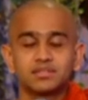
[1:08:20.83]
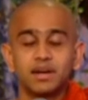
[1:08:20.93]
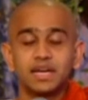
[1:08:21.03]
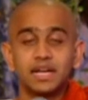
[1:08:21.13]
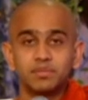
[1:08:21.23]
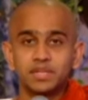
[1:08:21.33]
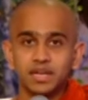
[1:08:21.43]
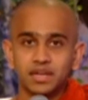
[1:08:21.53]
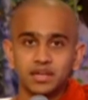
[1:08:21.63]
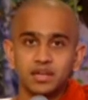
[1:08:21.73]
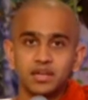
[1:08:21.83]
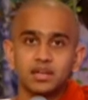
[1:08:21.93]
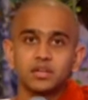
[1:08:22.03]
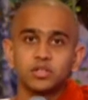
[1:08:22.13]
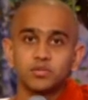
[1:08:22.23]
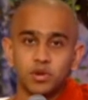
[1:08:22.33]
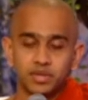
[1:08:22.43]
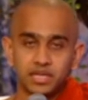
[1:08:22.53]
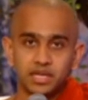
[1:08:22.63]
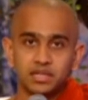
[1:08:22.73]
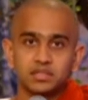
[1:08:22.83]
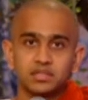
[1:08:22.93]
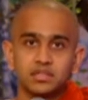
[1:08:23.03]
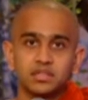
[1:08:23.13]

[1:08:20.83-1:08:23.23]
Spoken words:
helping to propagate